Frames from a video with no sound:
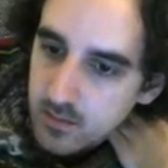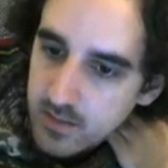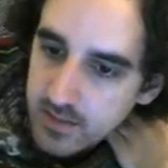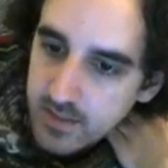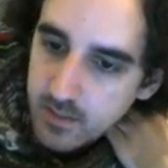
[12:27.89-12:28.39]

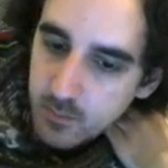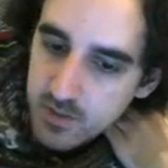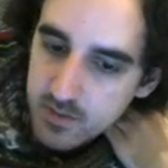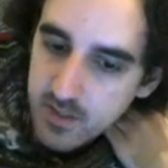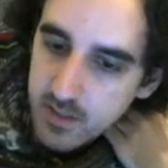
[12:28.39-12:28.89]
like that, which
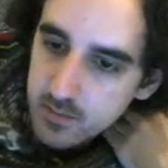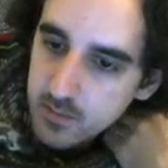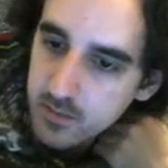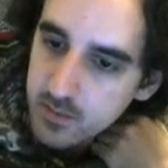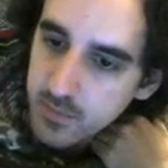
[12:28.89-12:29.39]
is nice
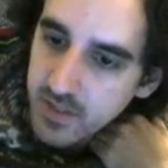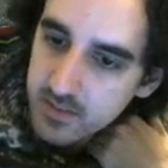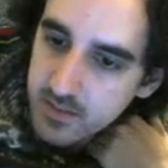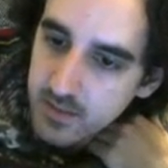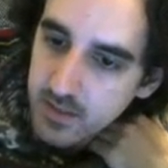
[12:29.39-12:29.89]
because it
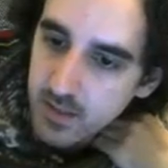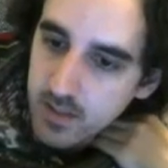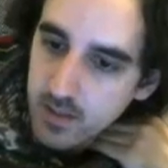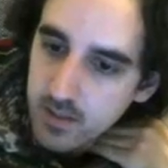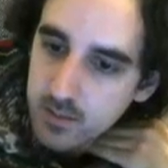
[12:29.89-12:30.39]
makes it
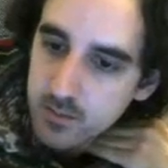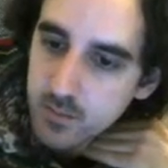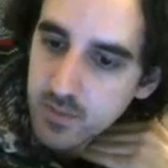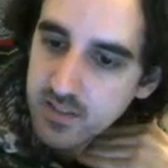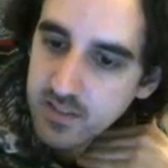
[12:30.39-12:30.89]
used
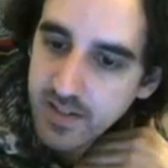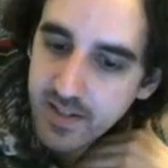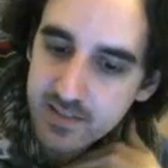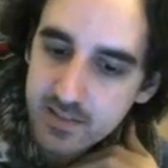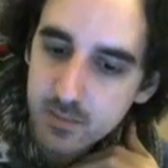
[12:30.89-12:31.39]
to be a little
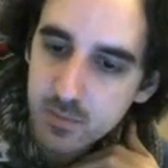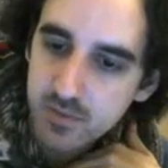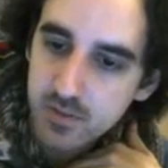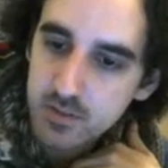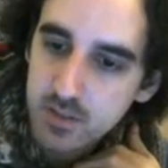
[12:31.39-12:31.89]
hazy
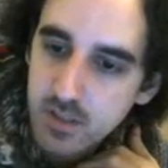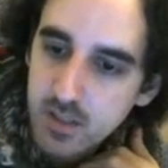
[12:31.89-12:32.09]
before,